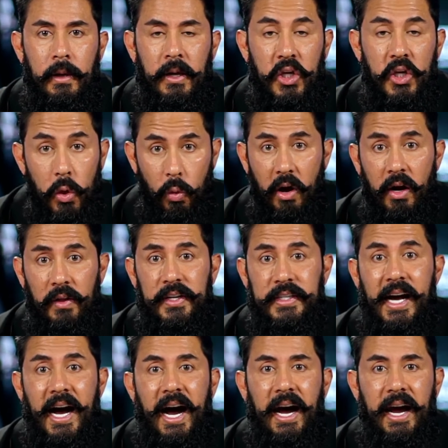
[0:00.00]
You were on
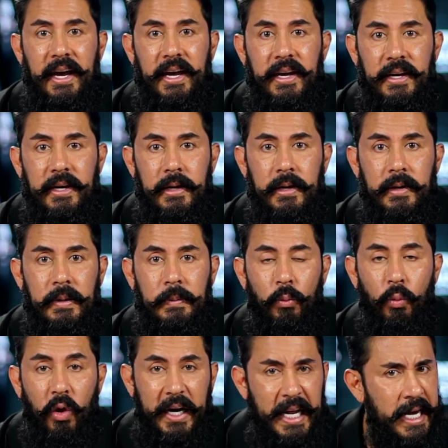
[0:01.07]
this high.
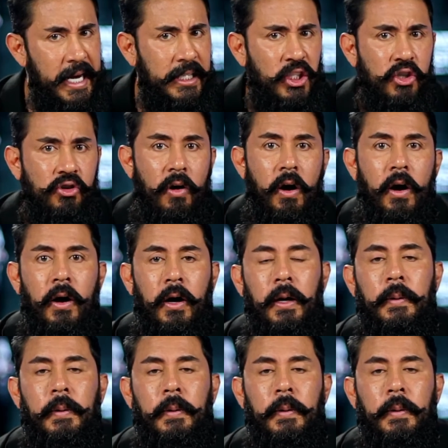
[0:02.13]
We're going to end strong.